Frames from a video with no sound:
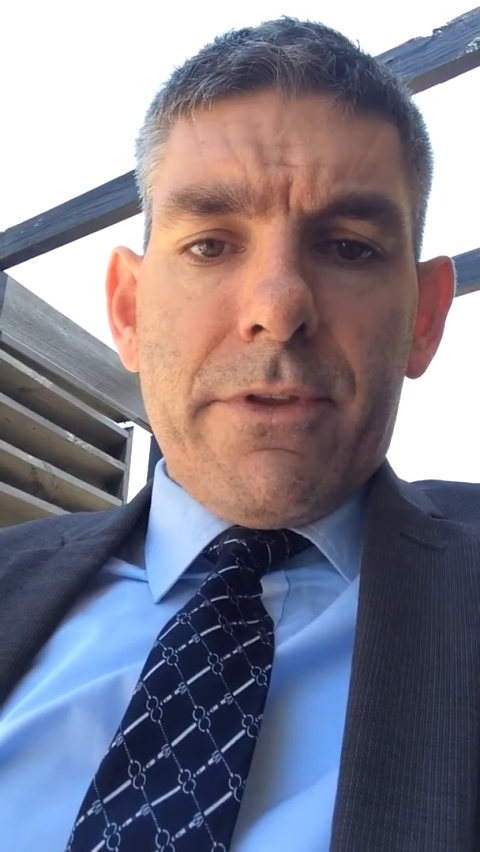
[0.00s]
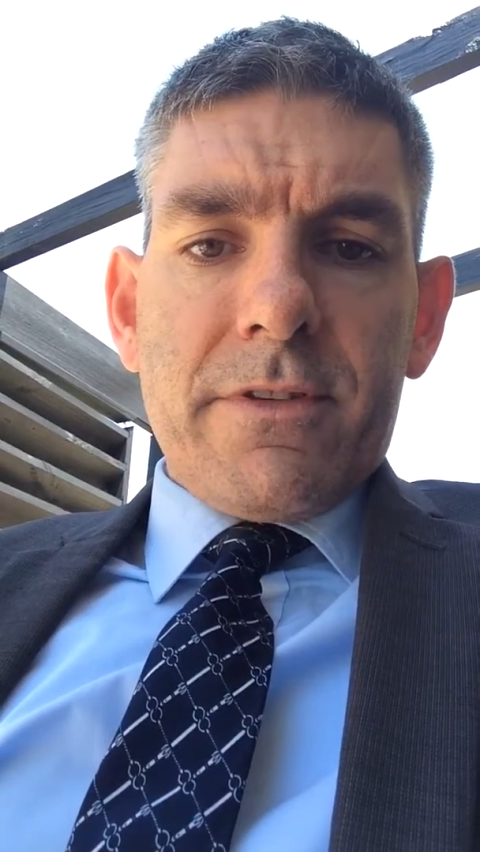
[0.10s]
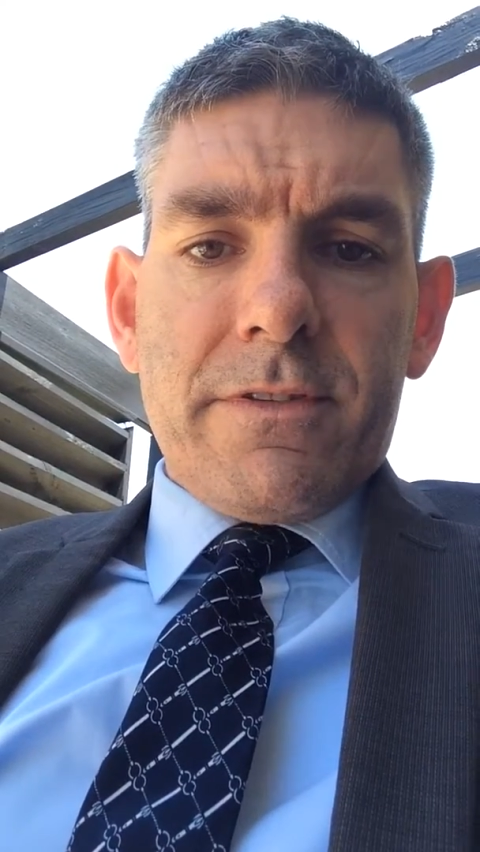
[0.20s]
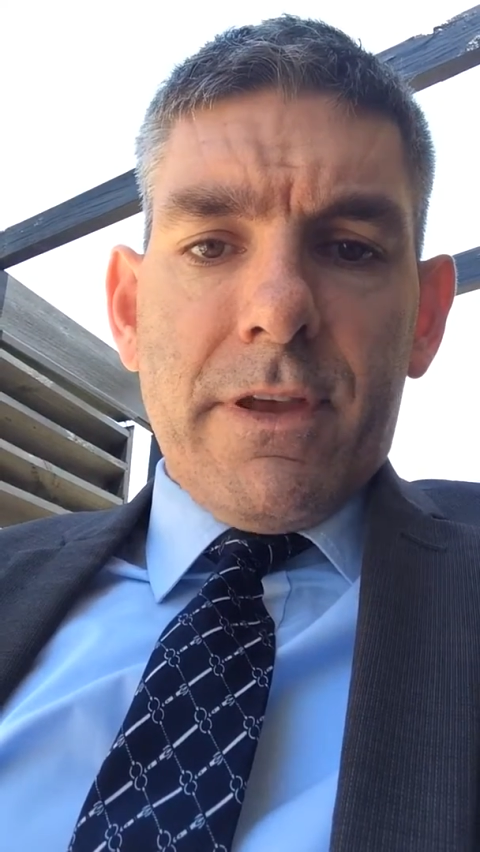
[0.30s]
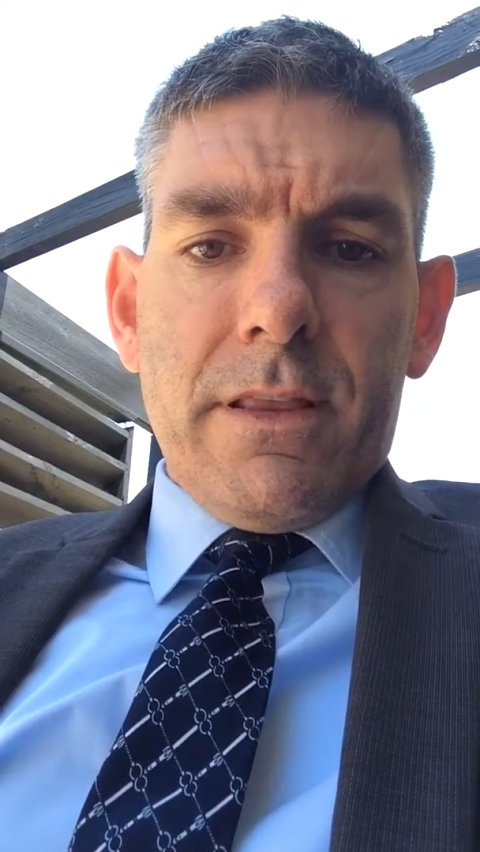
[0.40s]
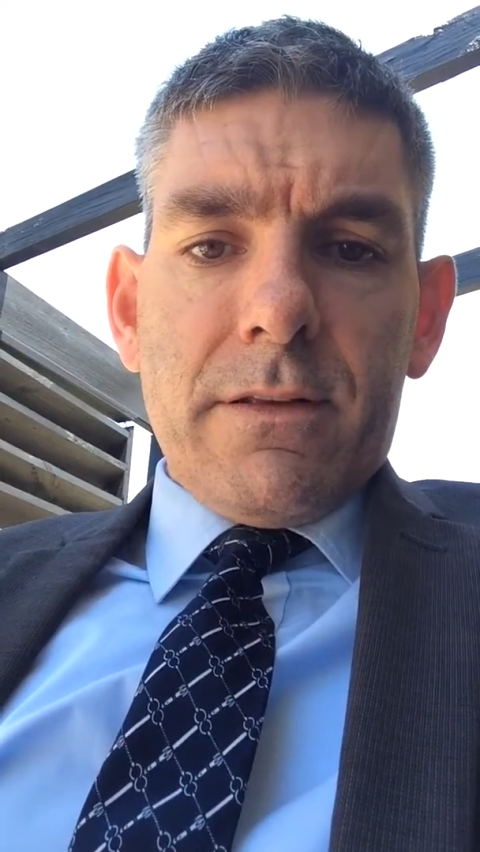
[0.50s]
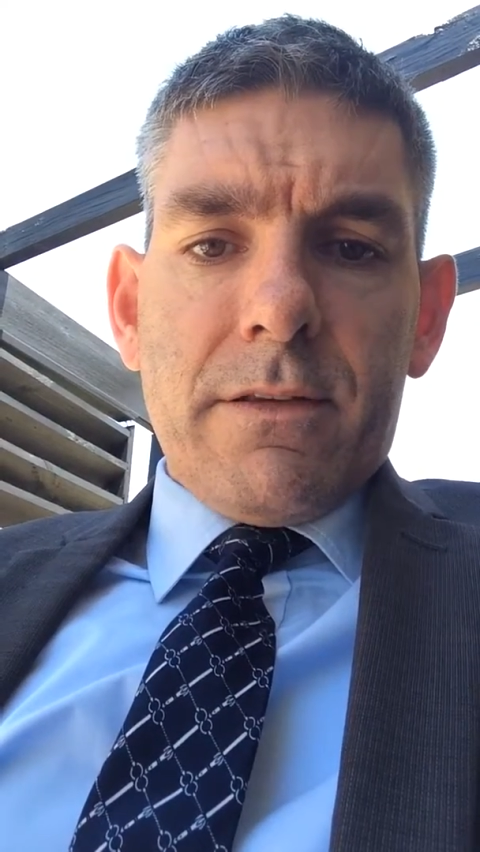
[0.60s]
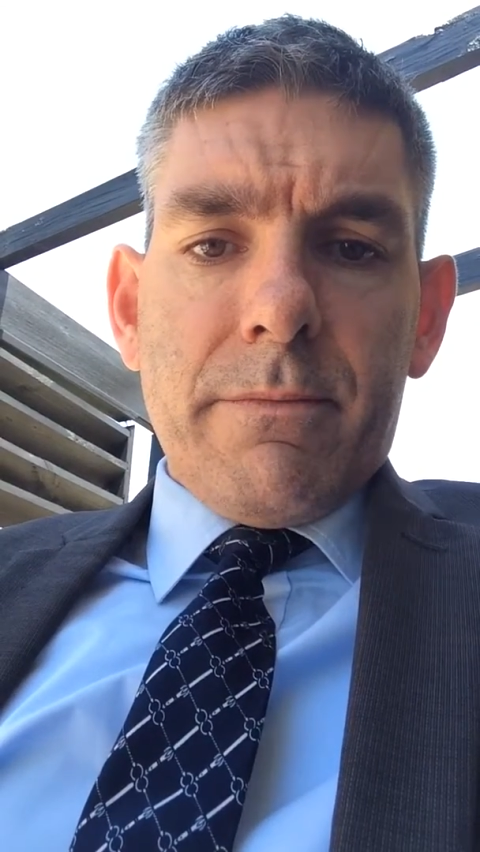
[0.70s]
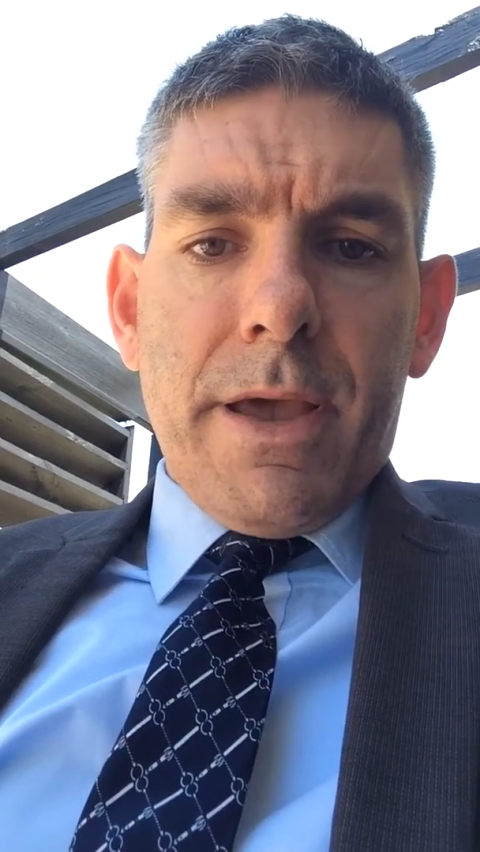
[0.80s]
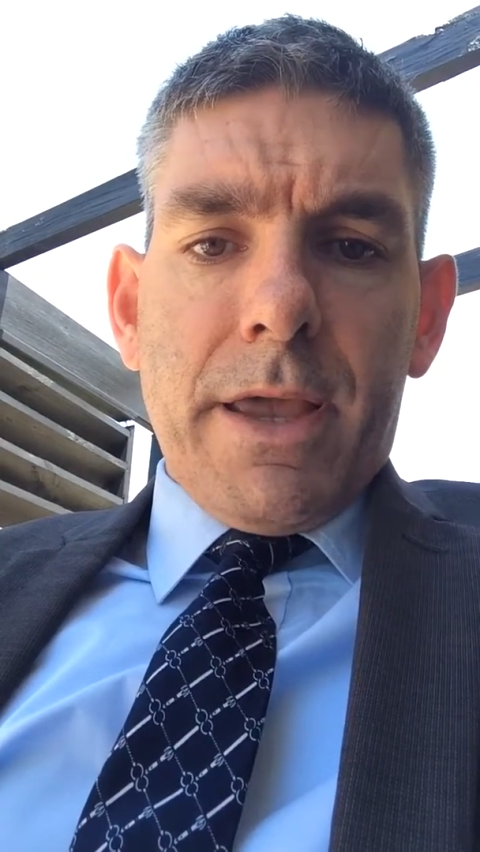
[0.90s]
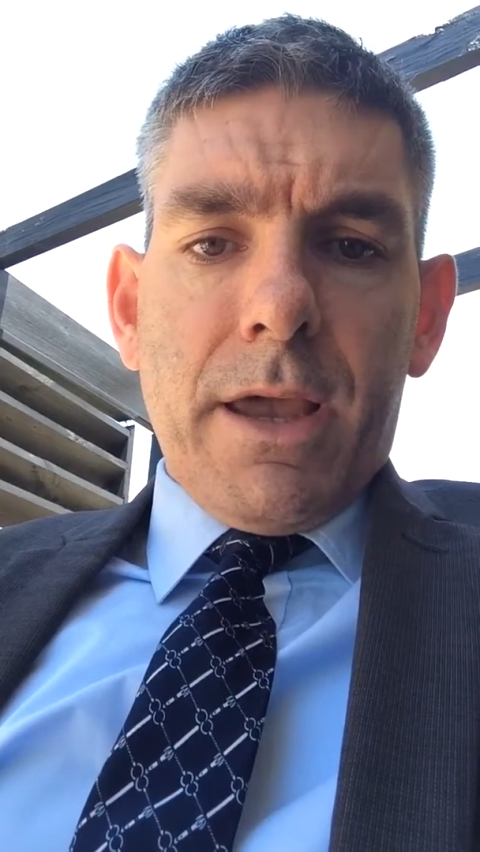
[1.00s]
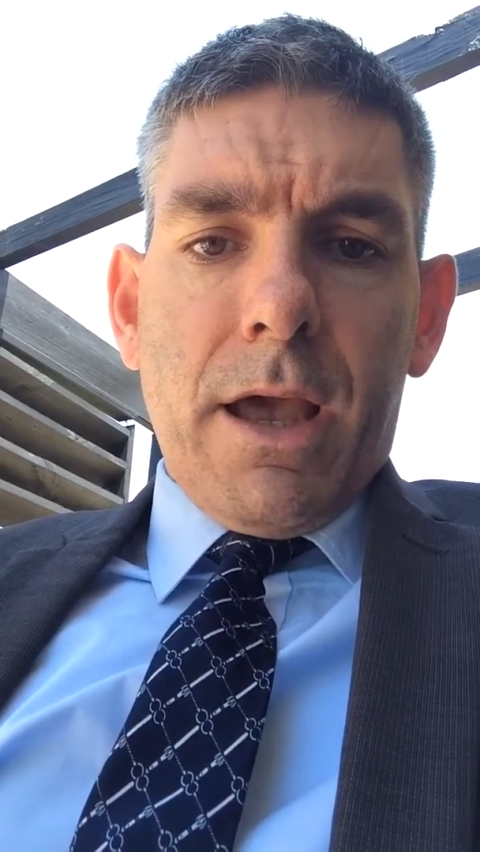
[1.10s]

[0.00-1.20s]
the seller to make